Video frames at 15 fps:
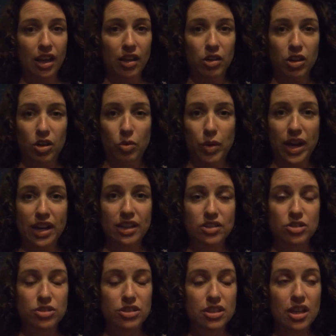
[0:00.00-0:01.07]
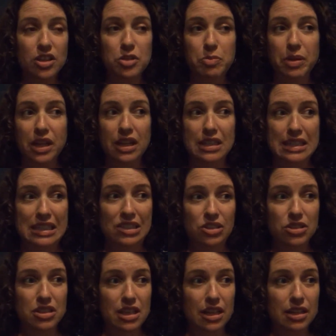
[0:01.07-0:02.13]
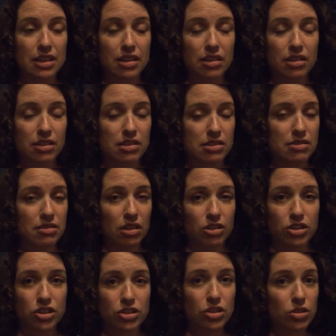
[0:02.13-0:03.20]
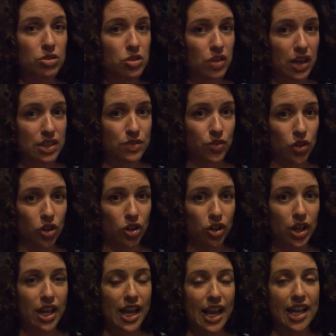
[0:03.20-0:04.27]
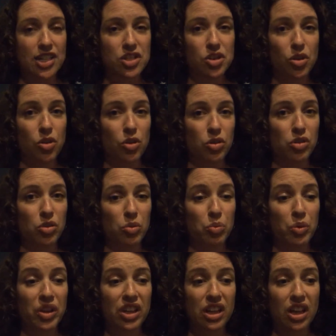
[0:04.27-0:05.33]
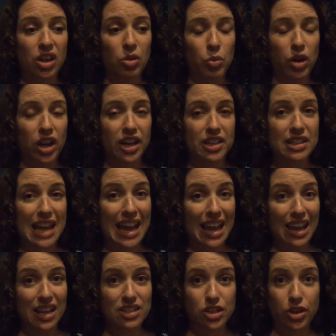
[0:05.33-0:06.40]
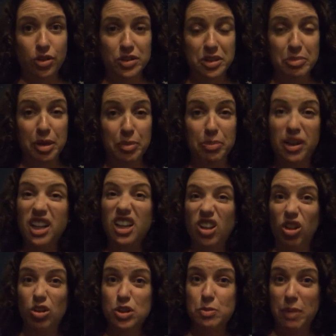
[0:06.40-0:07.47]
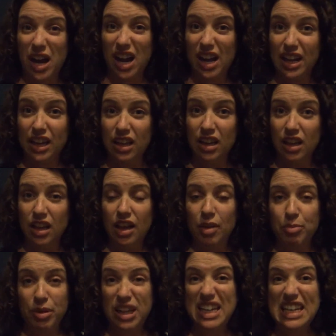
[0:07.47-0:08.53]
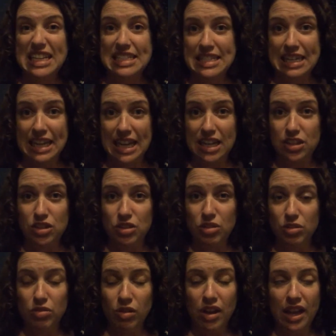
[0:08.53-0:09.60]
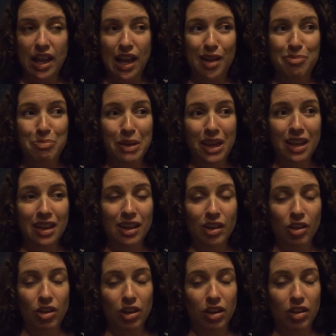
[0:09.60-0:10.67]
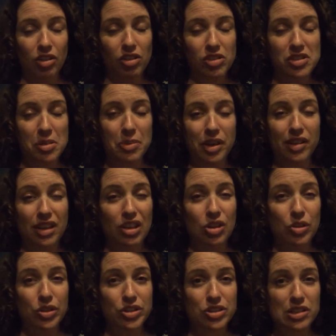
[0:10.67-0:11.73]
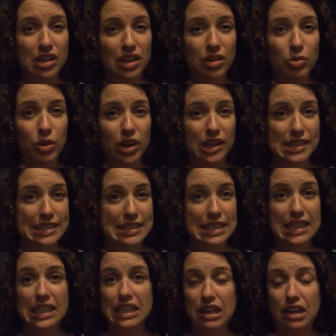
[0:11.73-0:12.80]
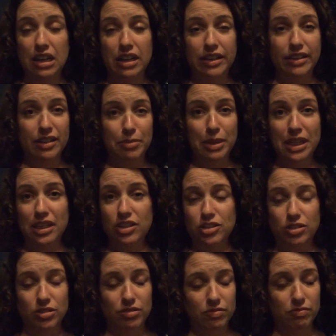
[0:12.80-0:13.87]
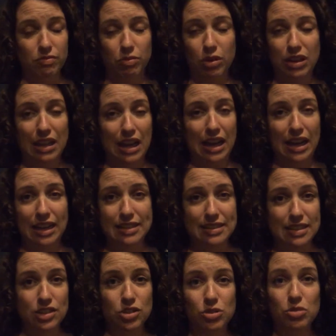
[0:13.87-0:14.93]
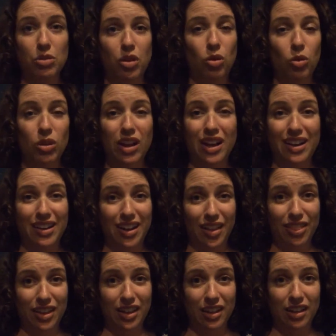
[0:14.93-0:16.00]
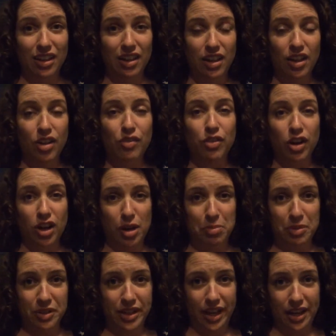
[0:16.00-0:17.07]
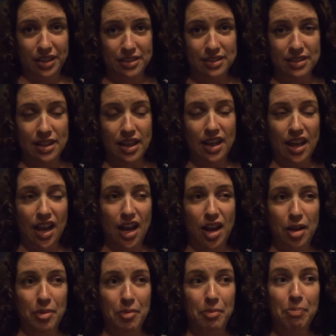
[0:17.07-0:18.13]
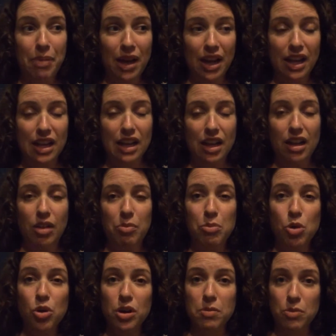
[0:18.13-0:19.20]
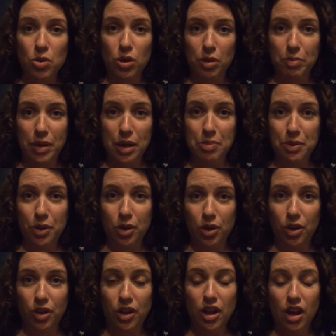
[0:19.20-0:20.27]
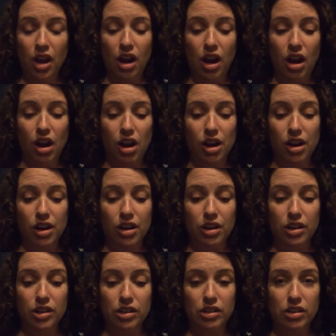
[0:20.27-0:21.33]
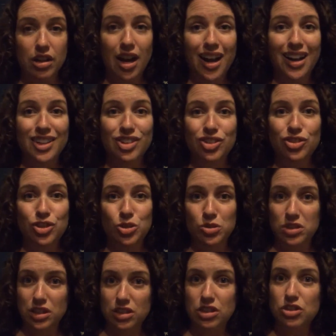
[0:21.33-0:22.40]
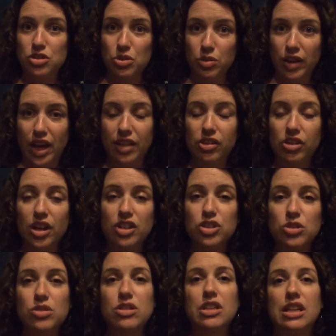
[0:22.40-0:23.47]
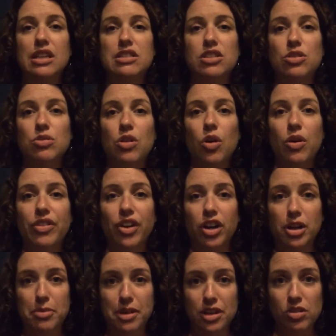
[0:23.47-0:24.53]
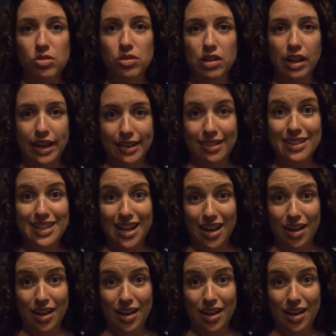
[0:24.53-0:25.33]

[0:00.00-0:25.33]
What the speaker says: Weddings are such big deals. They are just so stressful. And so you're really going to want, A, to go somewhere pretty close by, pretty easy to get to, and B, somewhere that you are just going to want to sit on the beach or relax and do a whole lot of nothing for a couple days. But more and more people are not choosing to do that. They're not choosing to go on their honeymoon like the day